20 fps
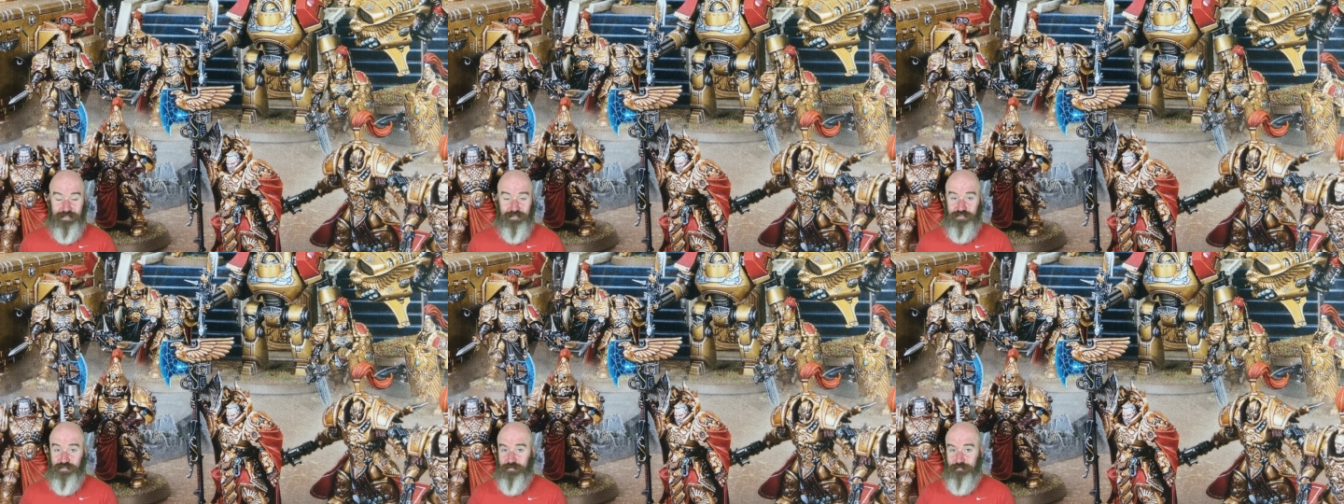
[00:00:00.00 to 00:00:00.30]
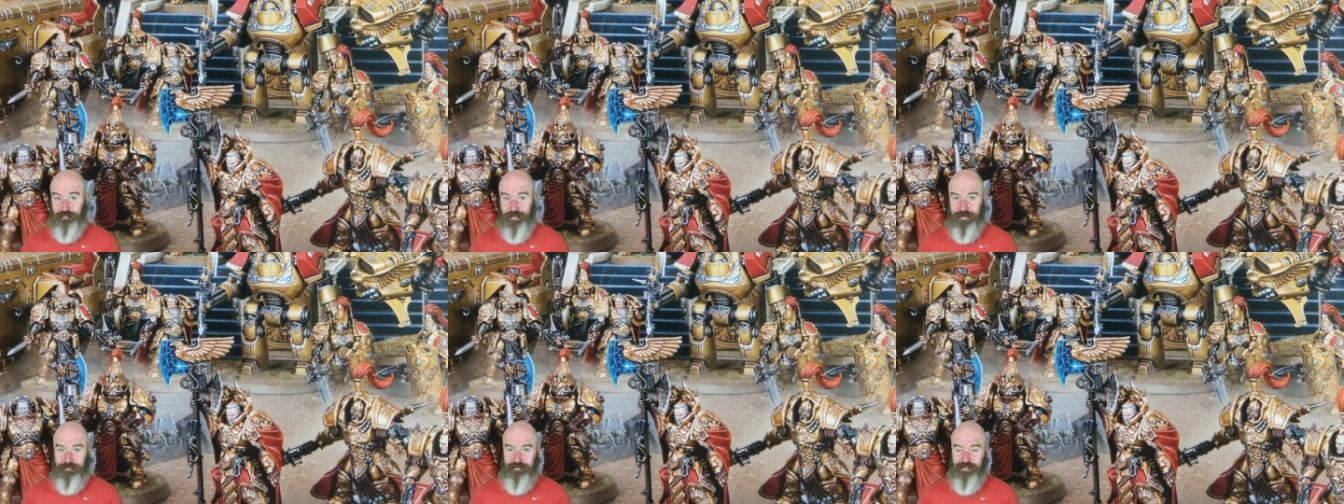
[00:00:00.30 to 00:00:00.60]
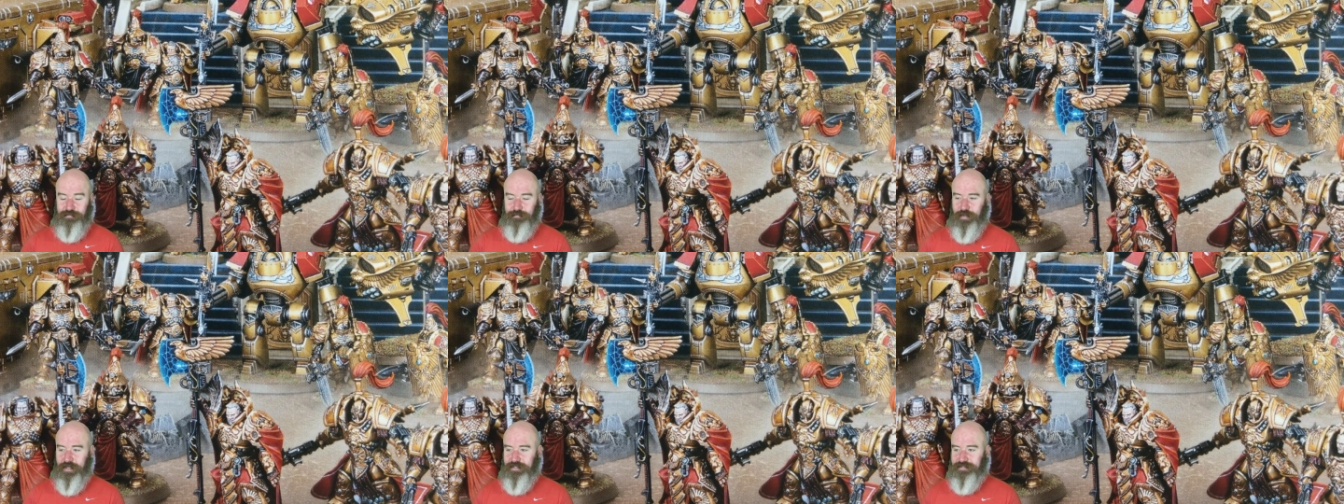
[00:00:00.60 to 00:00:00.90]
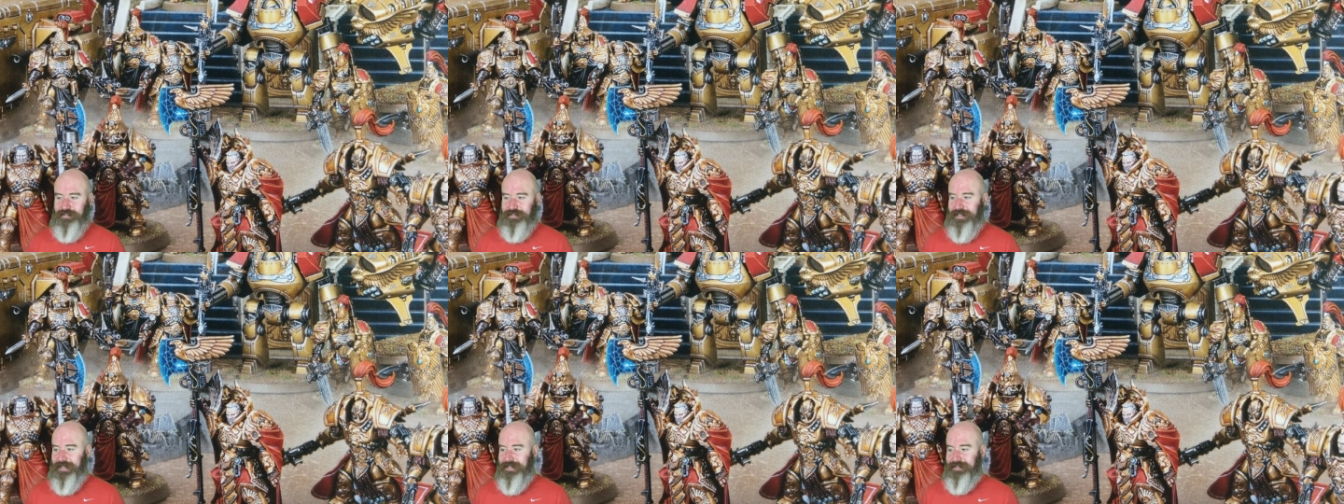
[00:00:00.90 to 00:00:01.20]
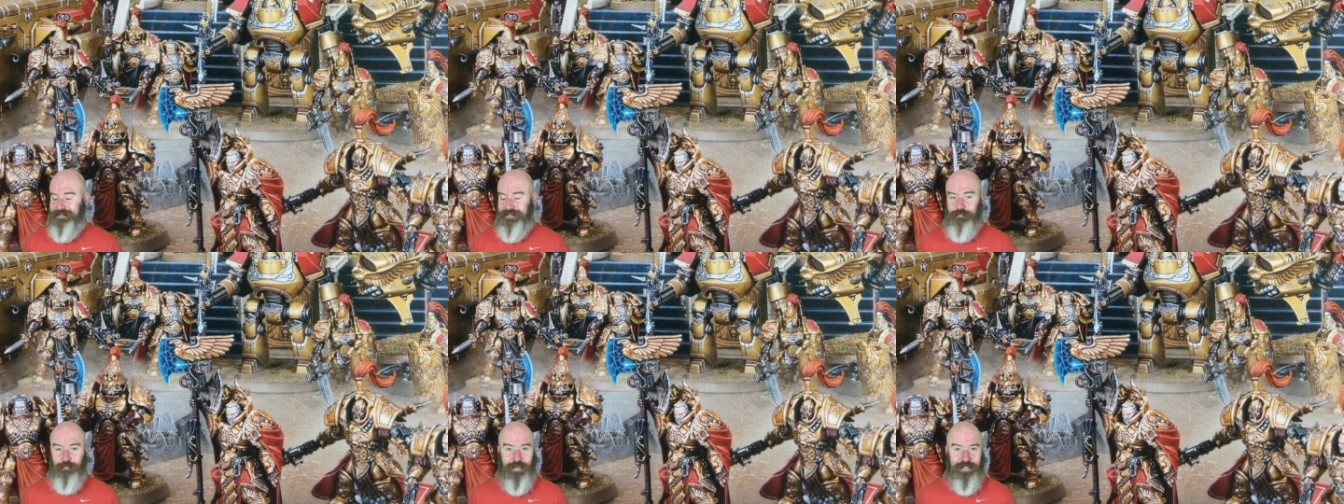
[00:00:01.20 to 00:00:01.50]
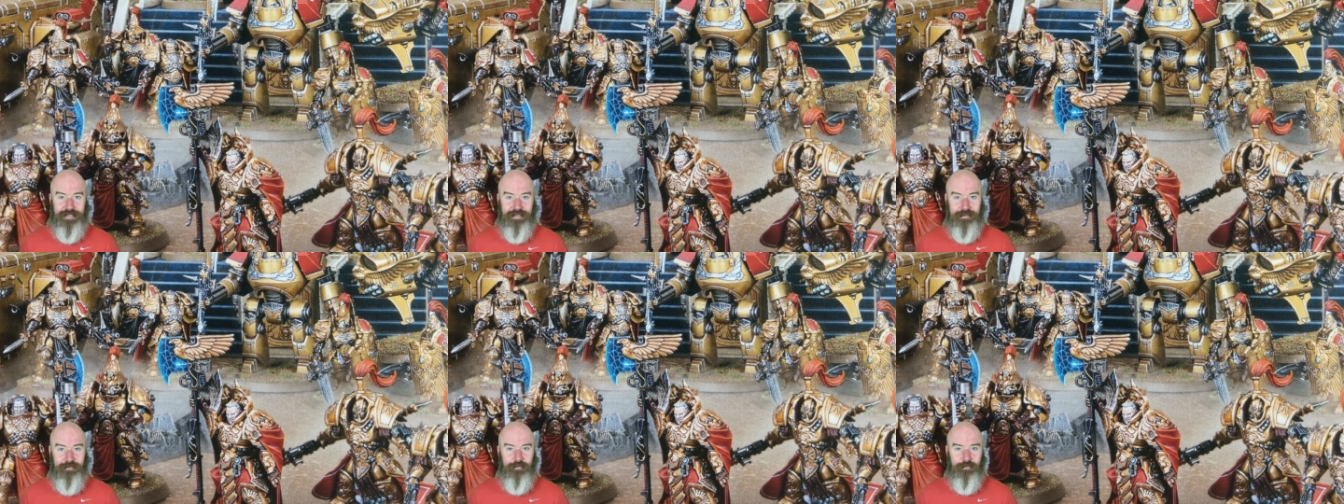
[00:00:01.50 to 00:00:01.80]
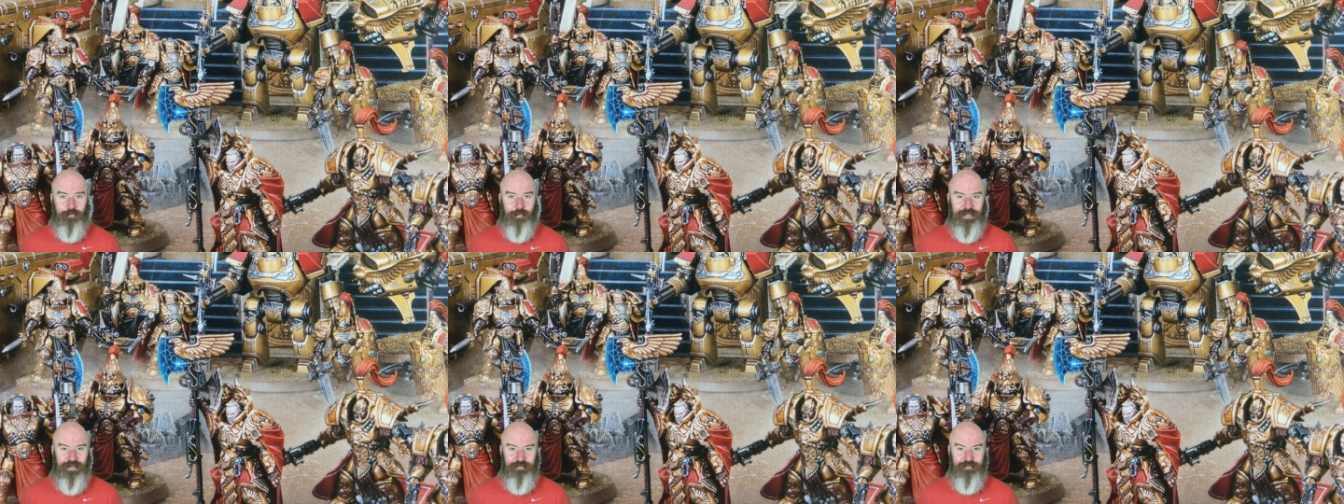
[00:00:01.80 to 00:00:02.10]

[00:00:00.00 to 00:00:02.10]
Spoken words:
and to various parts of the galaxy where